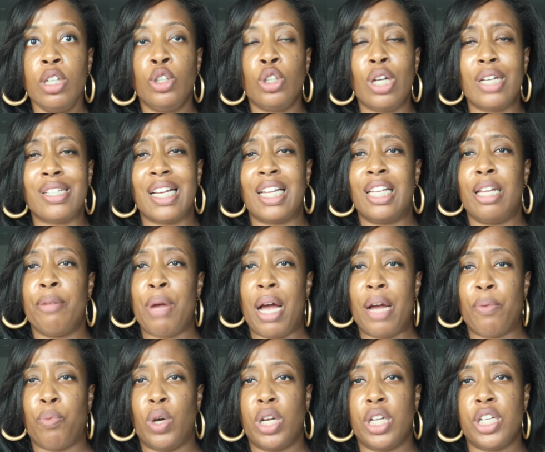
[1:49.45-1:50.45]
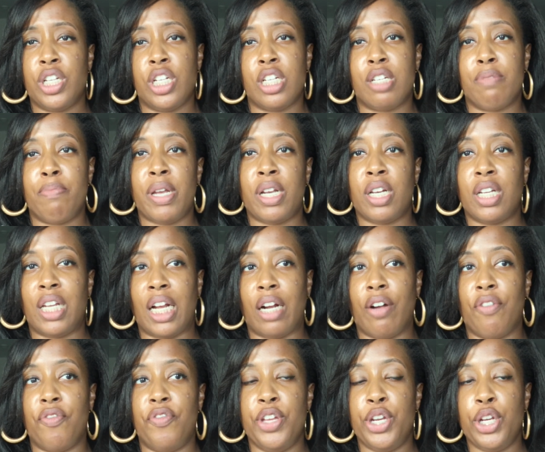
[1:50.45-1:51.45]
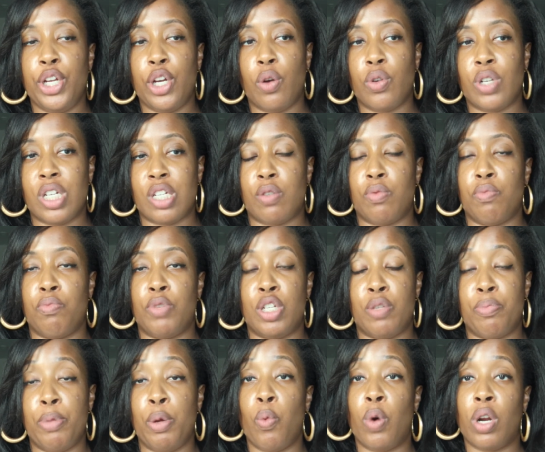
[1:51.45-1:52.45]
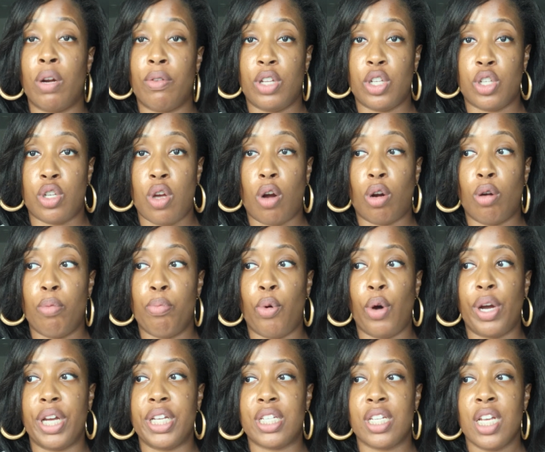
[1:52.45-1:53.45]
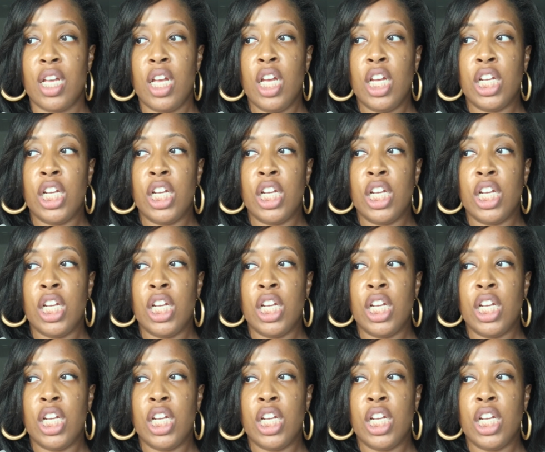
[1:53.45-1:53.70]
So I was like, I wanted to just make like a video, just be one of the talking points,